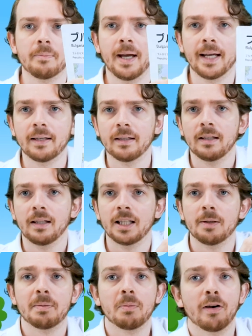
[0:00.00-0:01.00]
the back, a
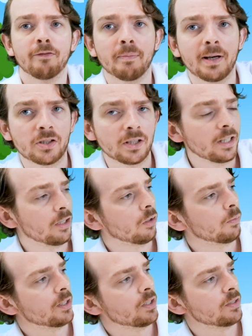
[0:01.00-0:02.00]
little bit more information than the
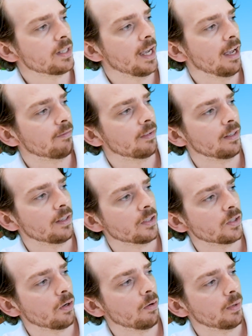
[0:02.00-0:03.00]
old ones used to have.
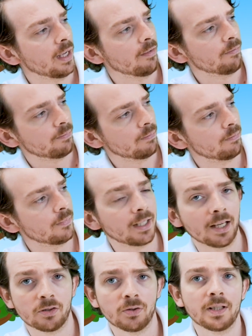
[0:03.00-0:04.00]
So we have the
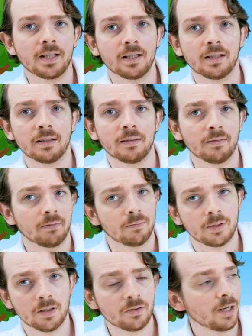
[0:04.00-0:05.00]
country in
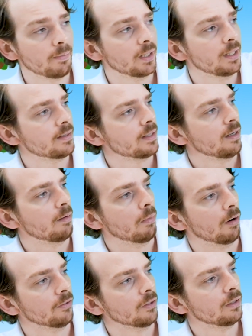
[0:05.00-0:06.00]
Japanese,
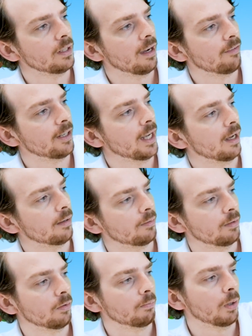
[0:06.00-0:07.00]
Bulgaria,
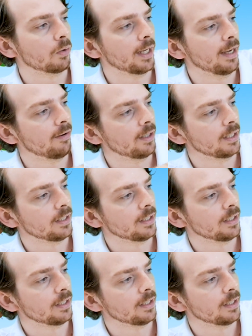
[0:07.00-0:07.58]
or Bulgaria in